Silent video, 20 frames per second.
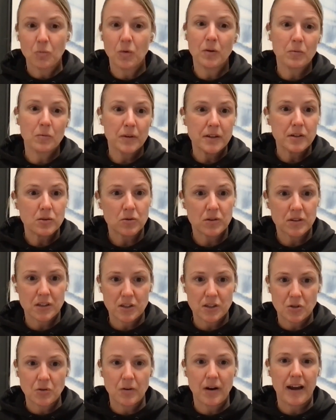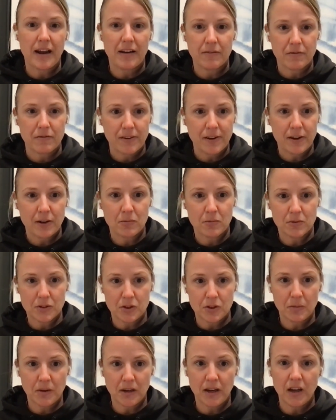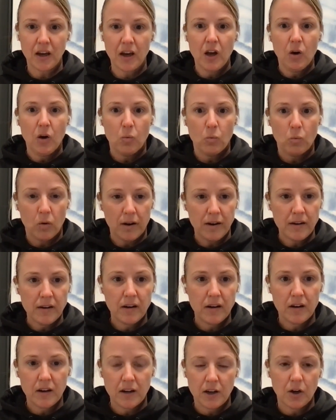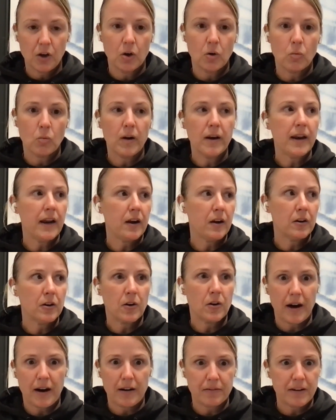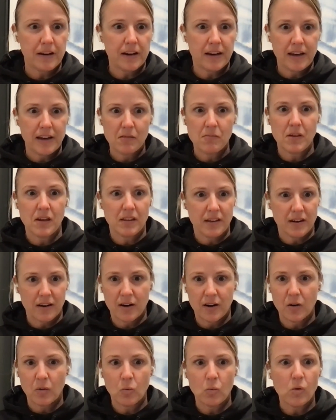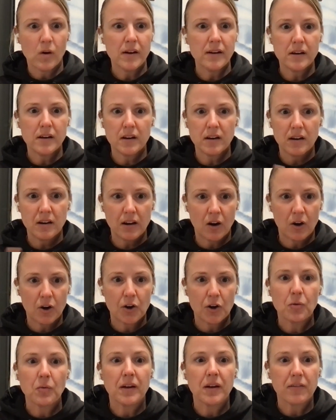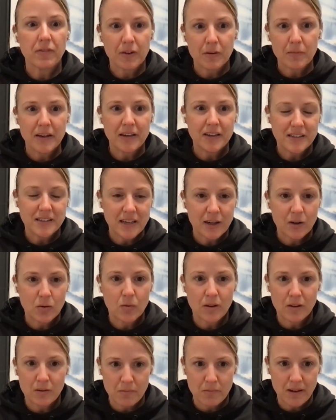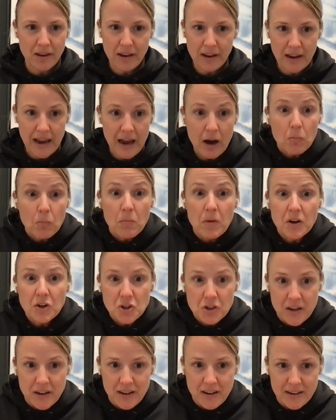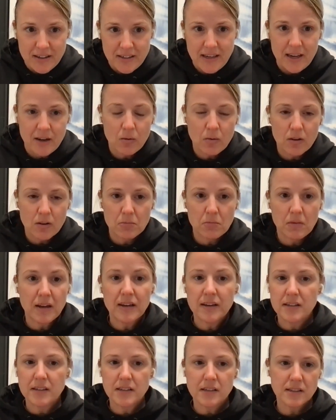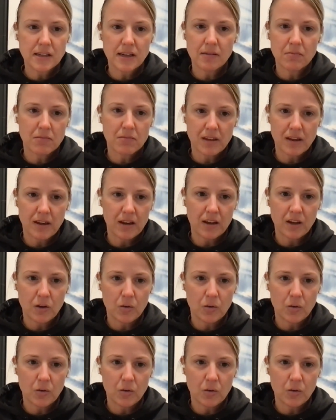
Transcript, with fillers: What resources do I have available to me? What aircraft can get me there? What are you giving me to take with me? How much can I take with me? It's the same thing.